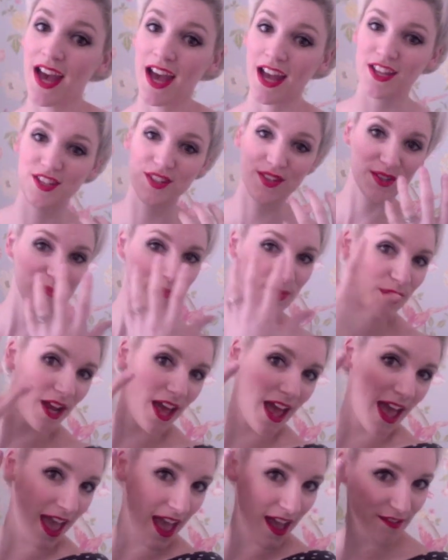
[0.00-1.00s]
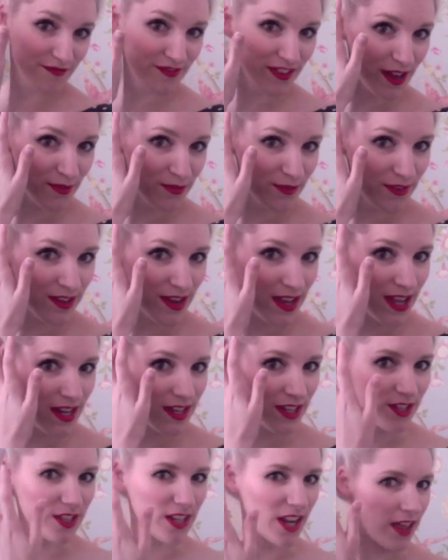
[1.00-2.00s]
And you can put a hair flower
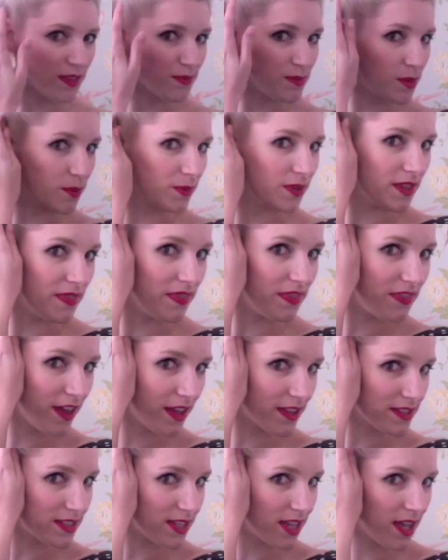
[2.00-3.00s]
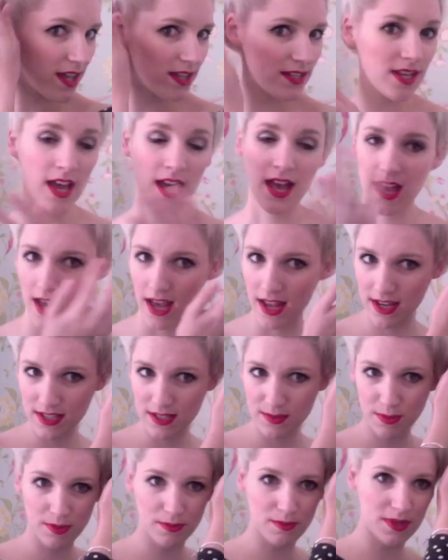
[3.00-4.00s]
in, you can either put one in that side. I like
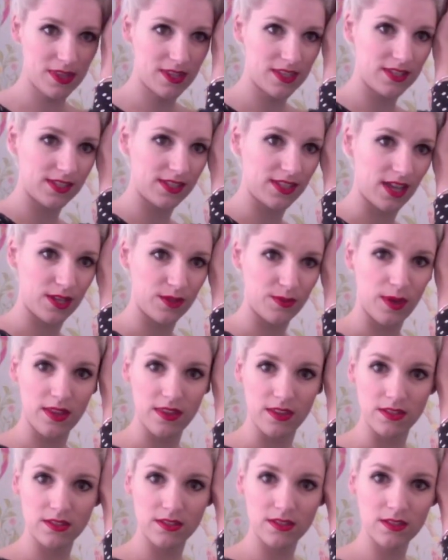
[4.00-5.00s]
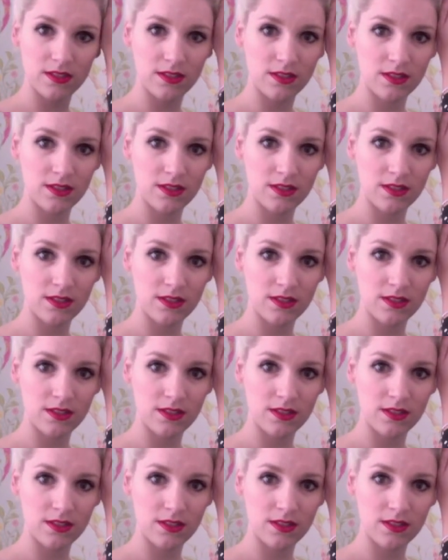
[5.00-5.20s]
to put them in this side where there's